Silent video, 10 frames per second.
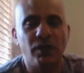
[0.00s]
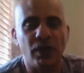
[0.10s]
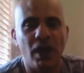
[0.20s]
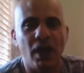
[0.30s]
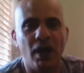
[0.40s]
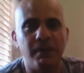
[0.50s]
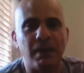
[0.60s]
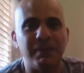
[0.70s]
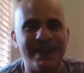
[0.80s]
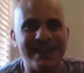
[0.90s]

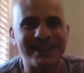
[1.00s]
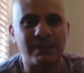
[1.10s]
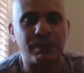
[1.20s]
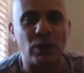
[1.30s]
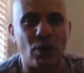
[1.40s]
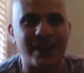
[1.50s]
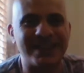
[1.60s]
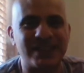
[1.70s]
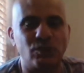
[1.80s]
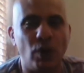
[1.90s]
that Melissa
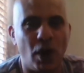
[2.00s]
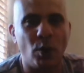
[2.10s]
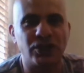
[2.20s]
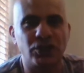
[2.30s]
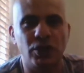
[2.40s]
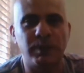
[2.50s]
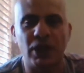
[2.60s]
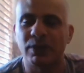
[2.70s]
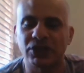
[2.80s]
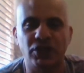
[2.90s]
Benoist's role as
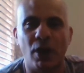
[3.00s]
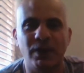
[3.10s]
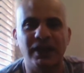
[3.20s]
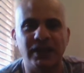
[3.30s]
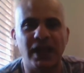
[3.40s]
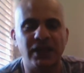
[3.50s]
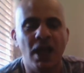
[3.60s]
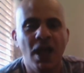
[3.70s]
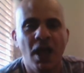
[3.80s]
Supergirl is totally dead.